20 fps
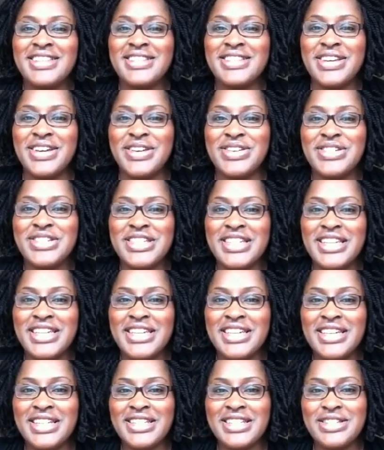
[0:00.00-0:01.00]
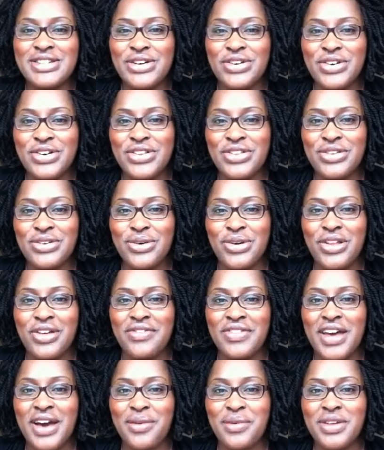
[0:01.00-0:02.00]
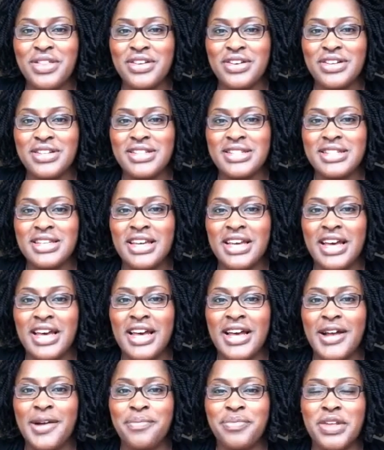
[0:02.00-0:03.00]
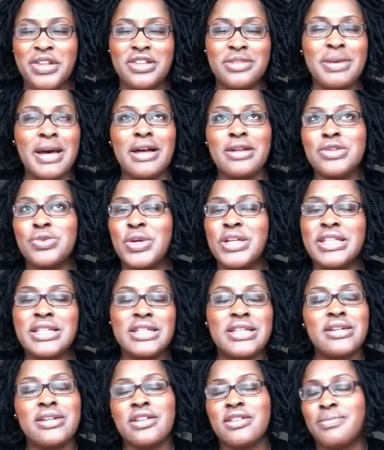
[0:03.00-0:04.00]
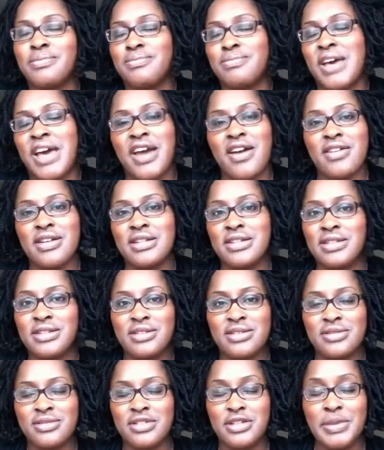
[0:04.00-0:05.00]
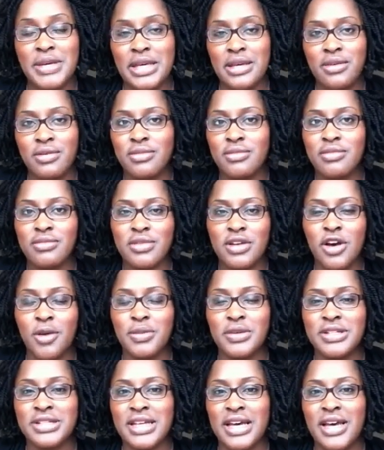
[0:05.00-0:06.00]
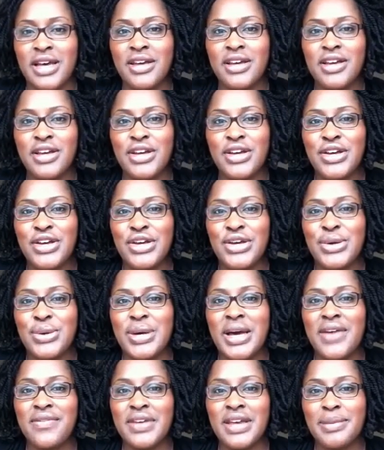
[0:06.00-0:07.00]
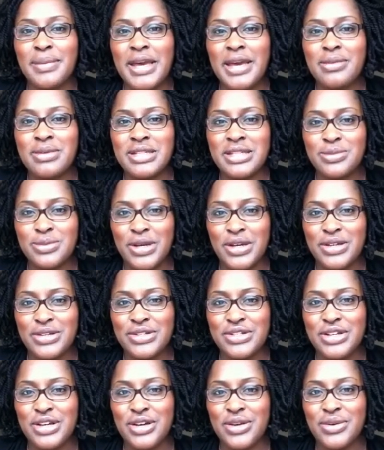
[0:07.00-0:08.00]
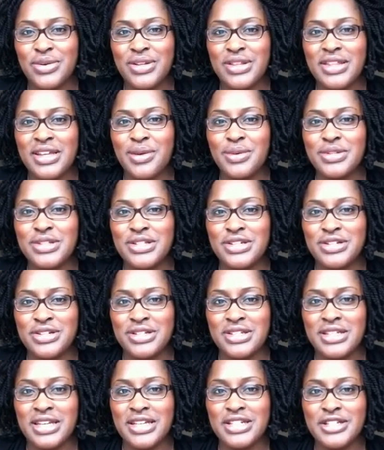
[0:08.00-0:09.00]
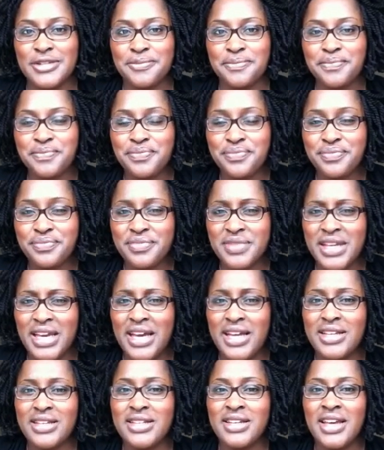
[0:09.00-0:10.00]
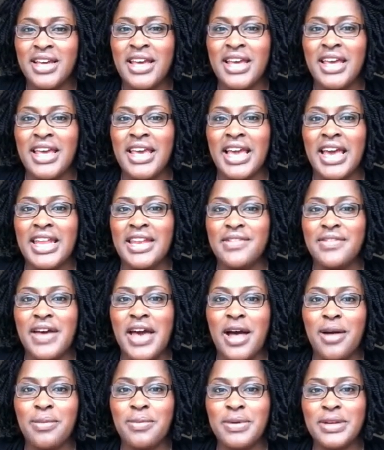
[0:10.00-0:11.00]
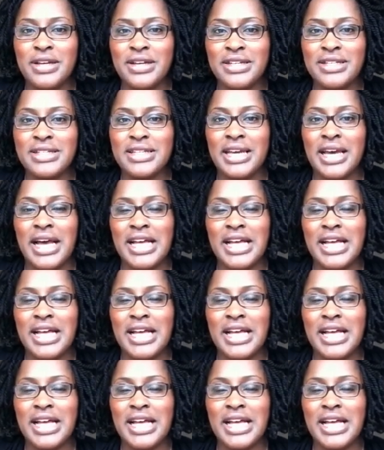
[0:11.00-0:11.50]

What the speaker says: So she talked through all of that with us. And there's about 20 other parents, to be couples there, who are having babies as well. So that was a good session, and kind of helping us